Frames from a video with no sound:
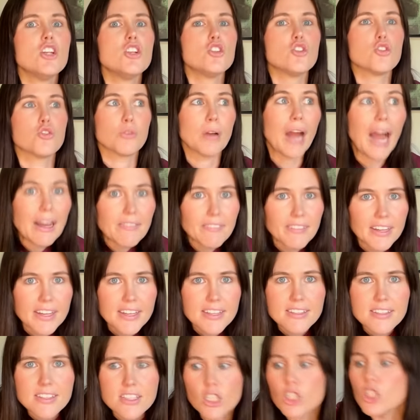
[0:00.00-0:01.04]

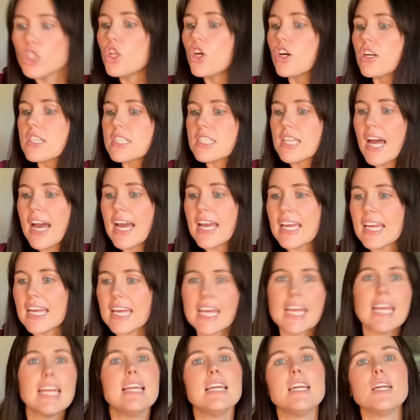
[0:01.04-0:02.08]
Travis looked like
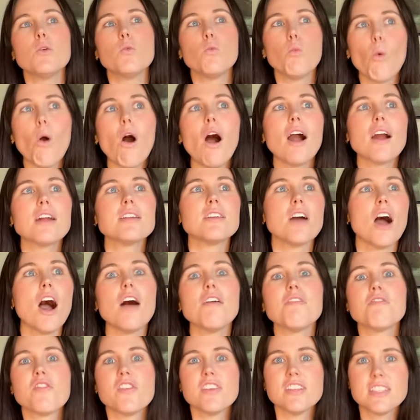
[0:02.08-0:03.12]
he walked
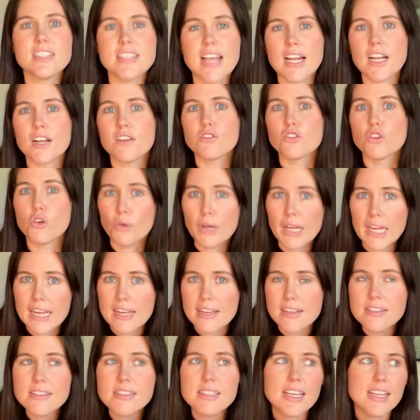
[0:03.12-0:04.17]
off the set of
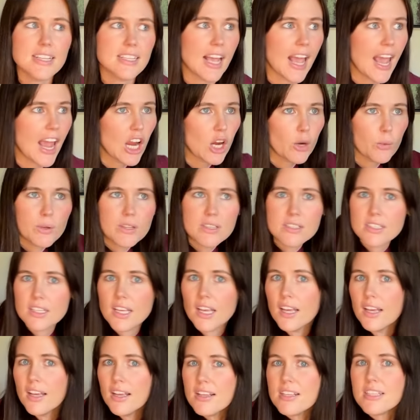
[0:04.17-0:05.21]
Grease. His hair was
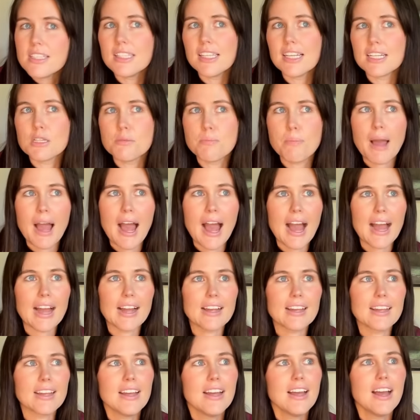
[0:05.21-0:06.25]
slicked
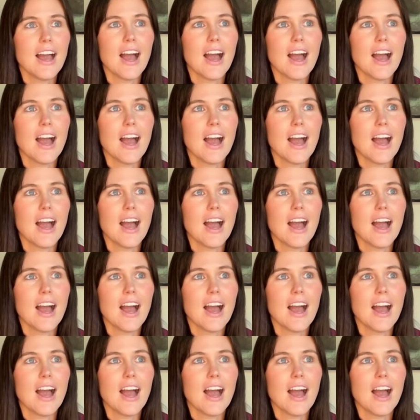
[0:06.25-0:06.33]
back.